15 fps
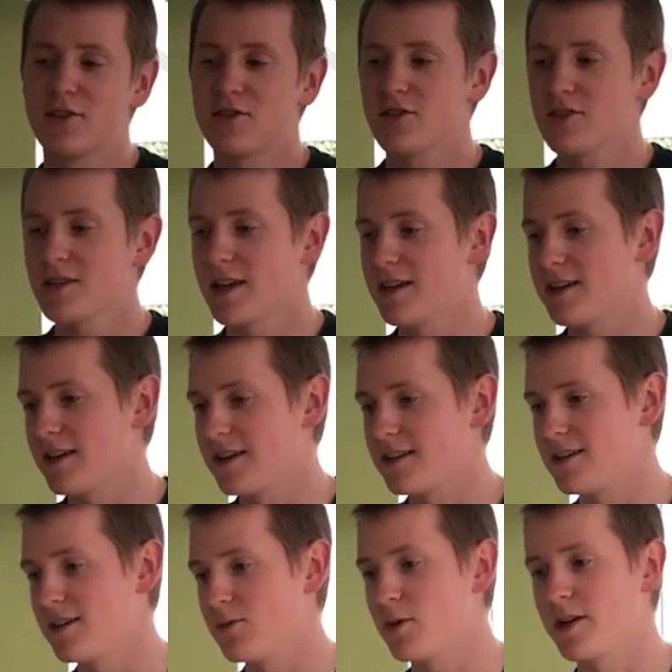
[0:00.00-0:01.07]
So I just had an
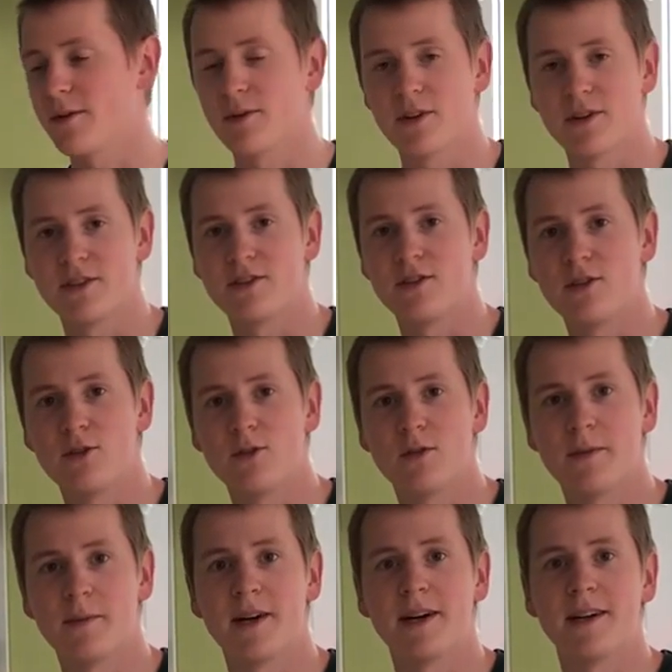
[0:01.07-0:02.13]
idea what I'm gonna do
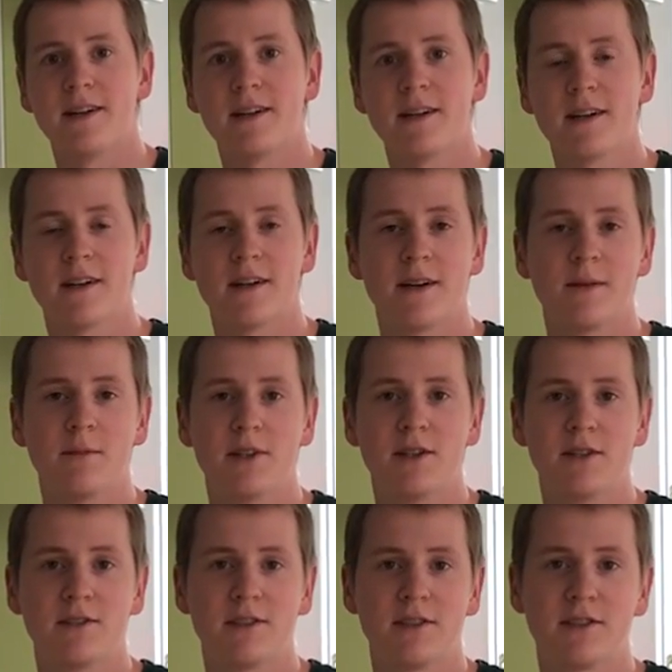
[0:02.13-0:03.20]
when my
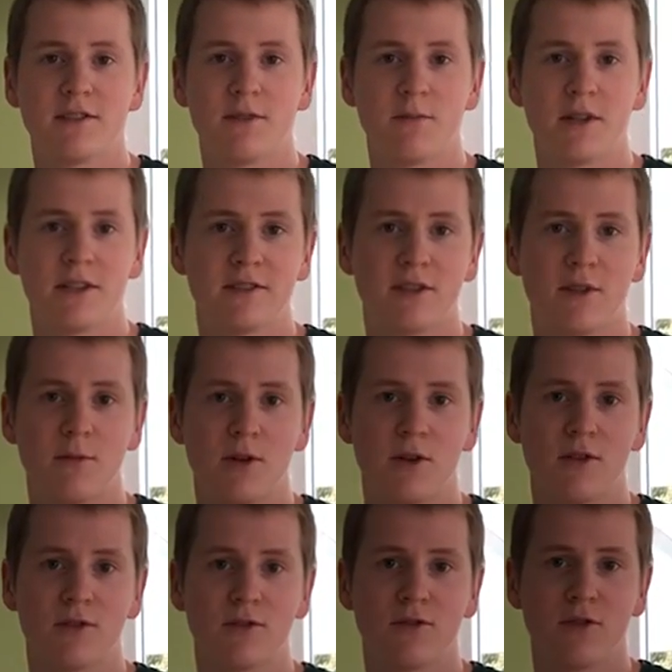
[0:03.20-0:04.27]
little sister brings home
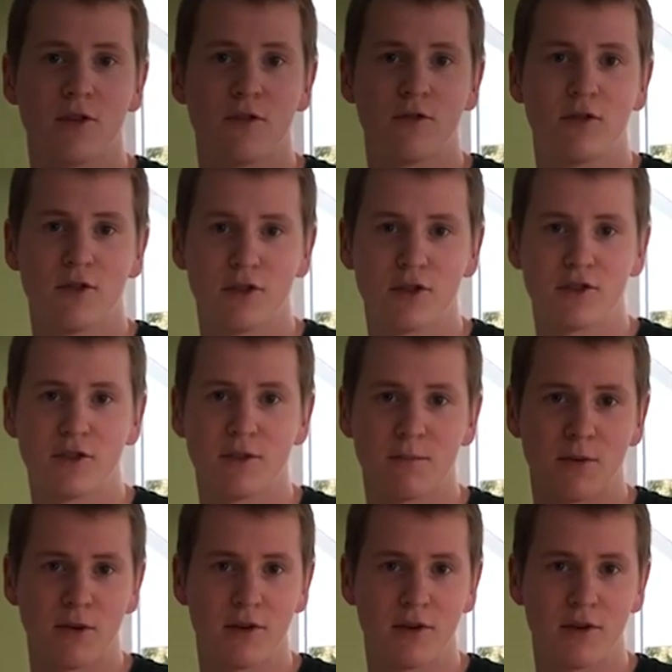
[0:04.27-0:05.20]
her first